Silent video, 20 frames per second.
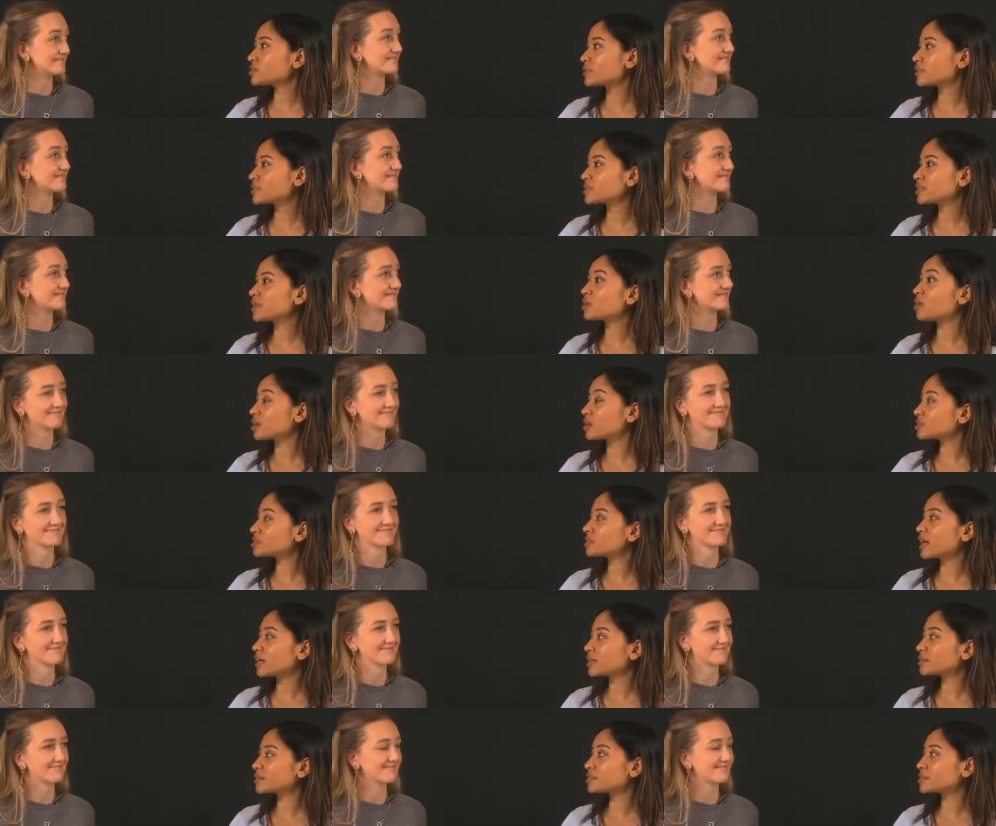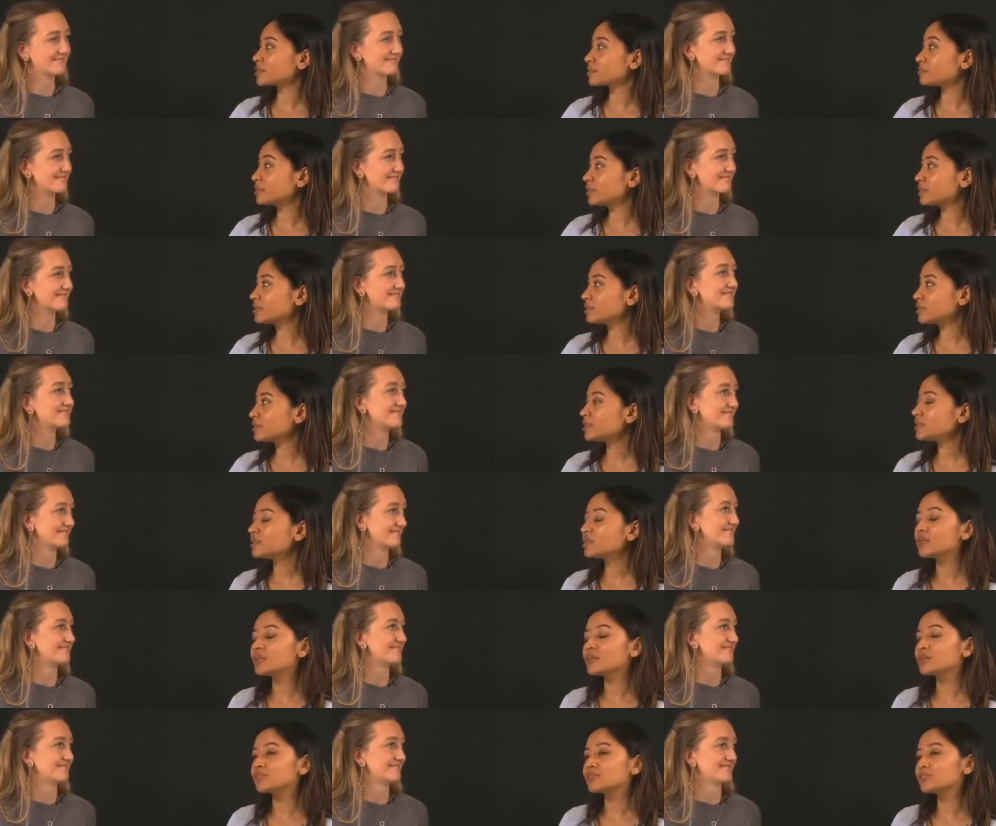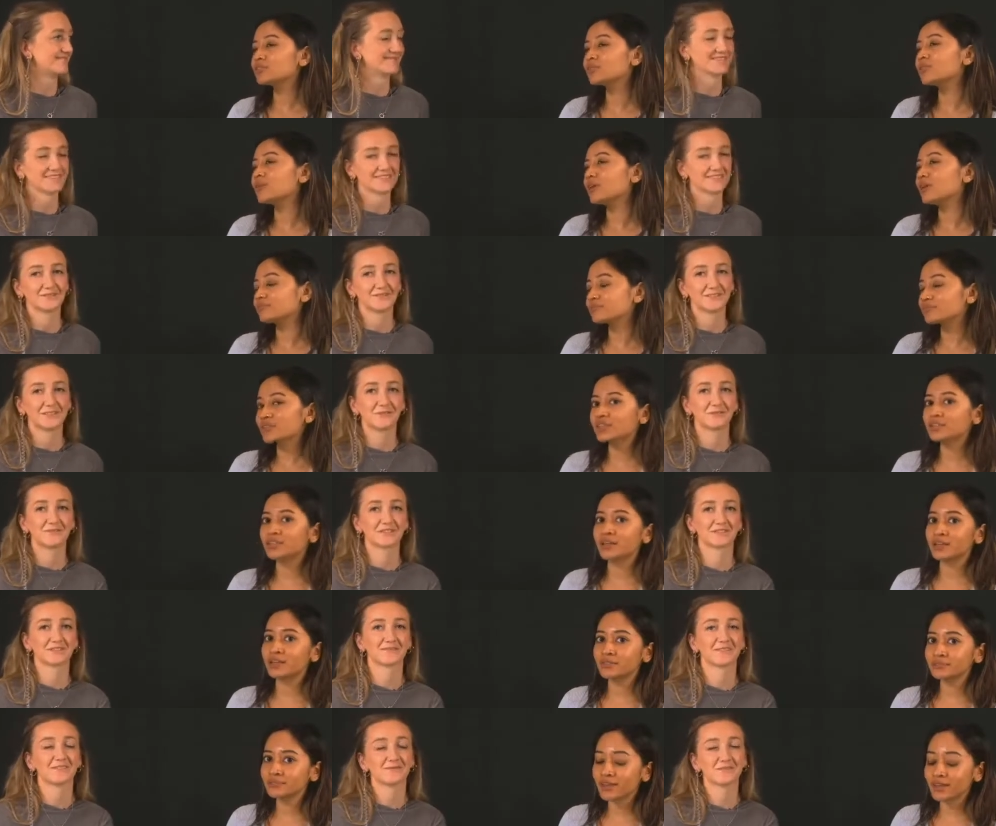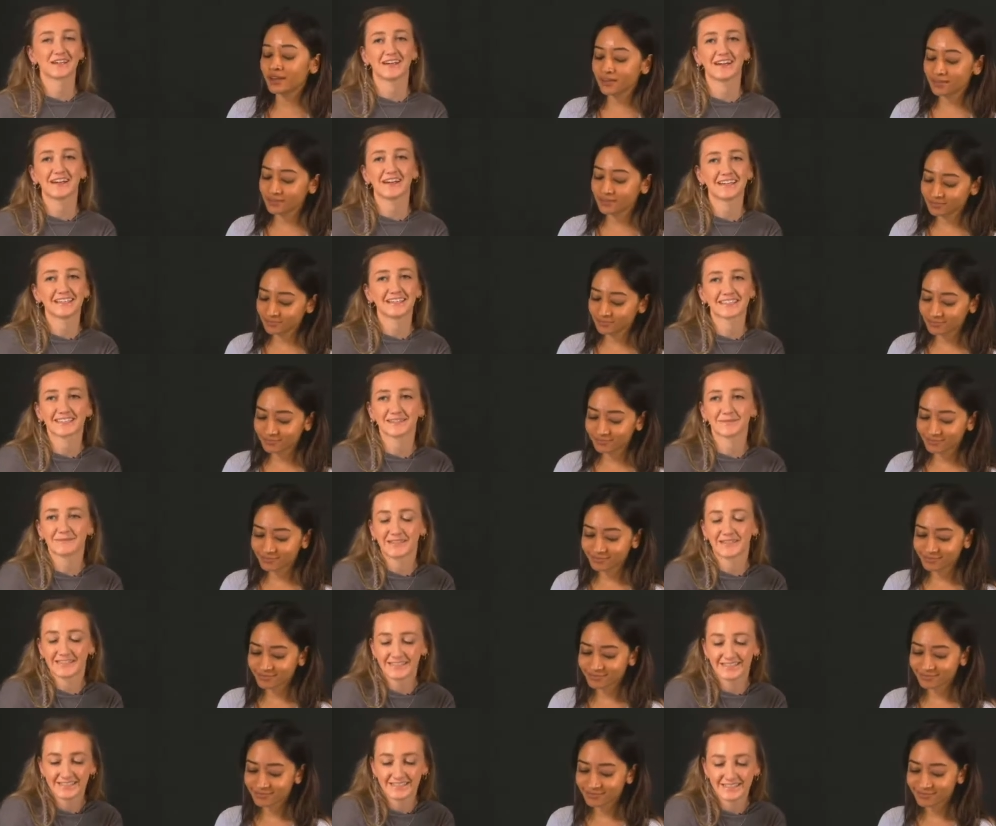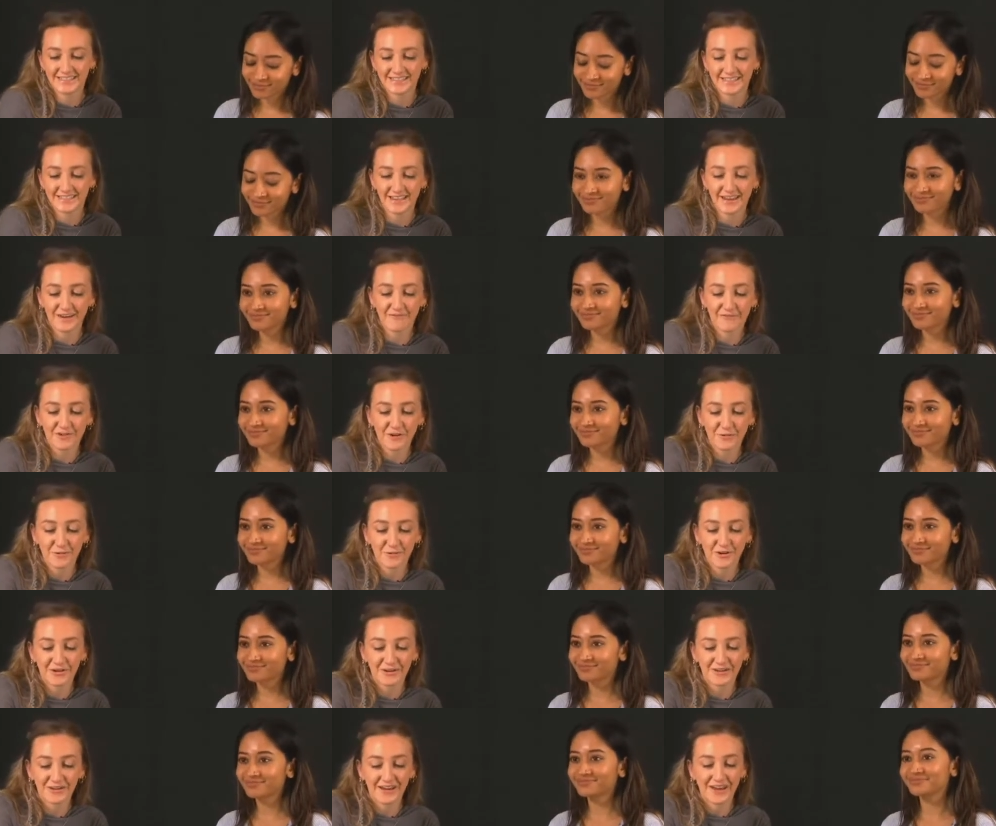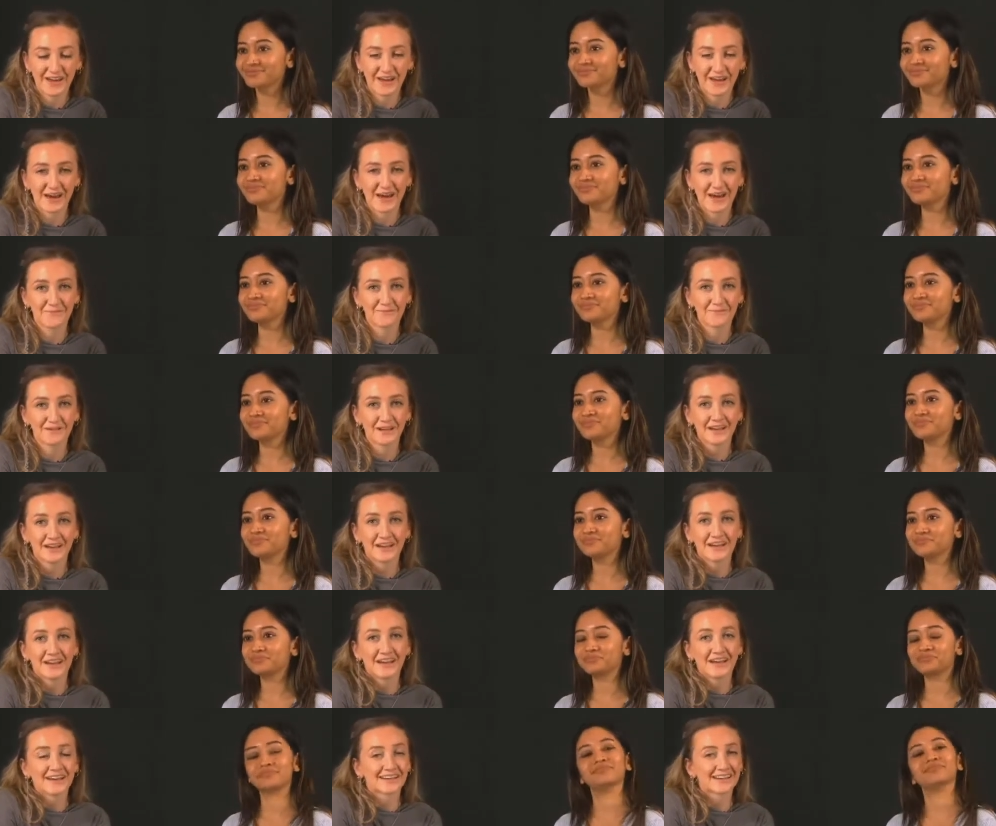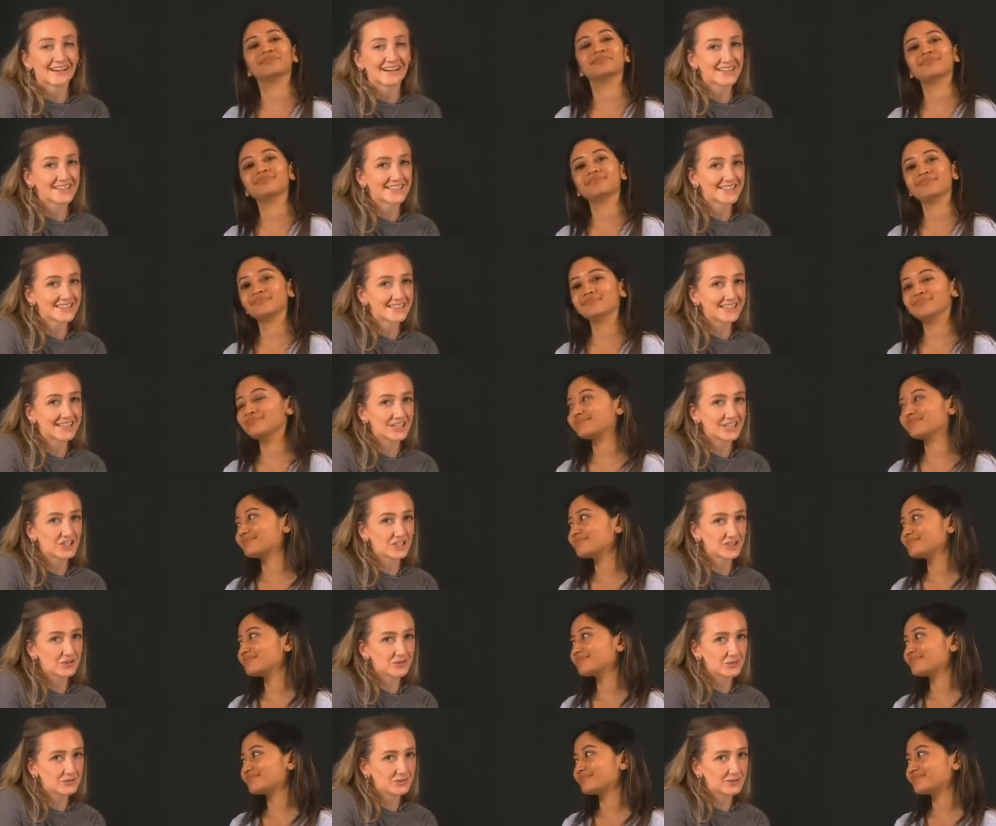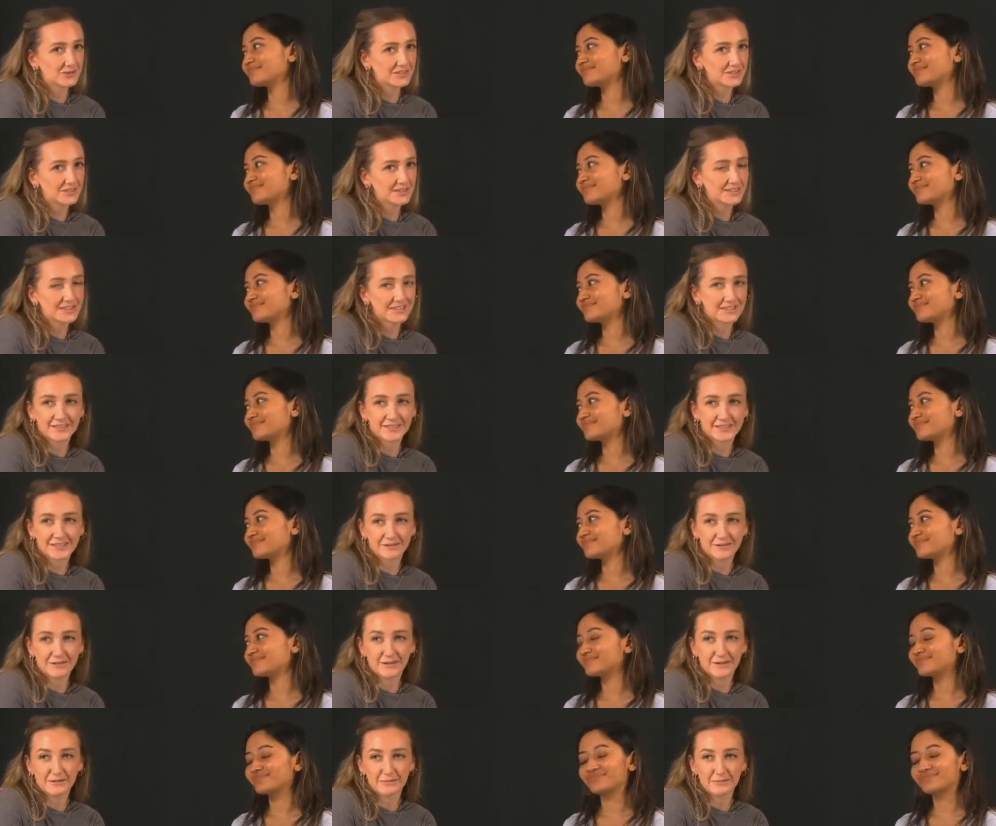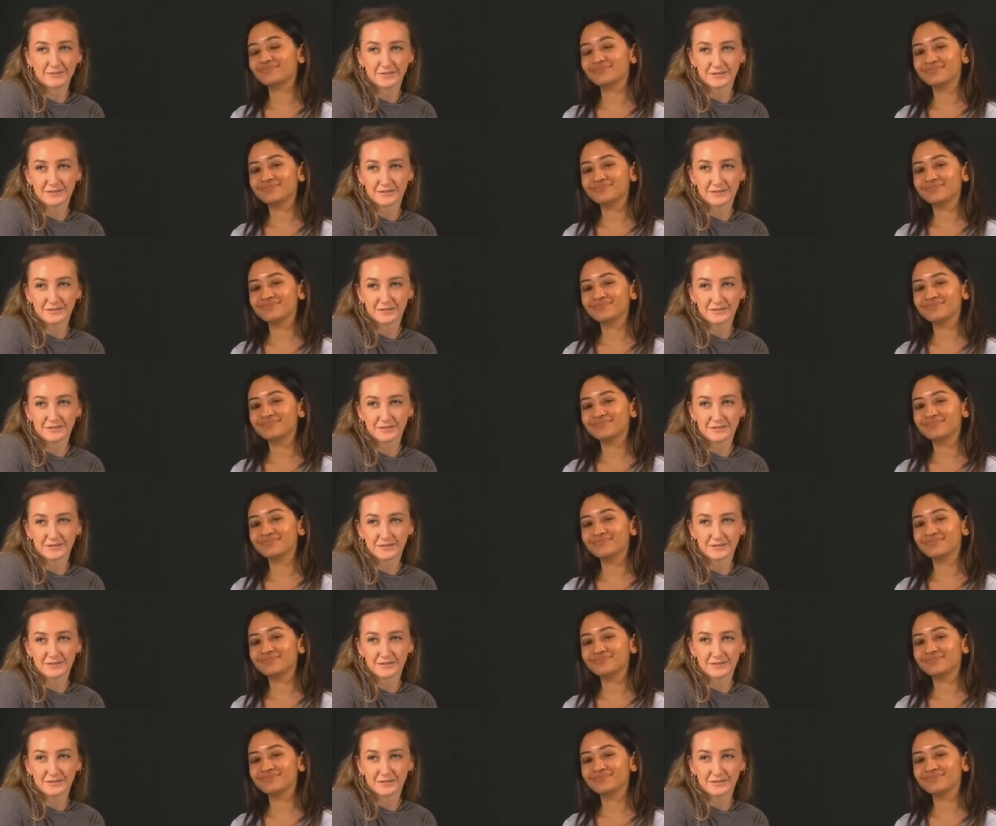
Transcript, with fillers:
Speaker 1: where it's like contactless completely so you, yeah, you eh can't
Speaker 2: please everyone. Um, guys, stay tuned. Instagram.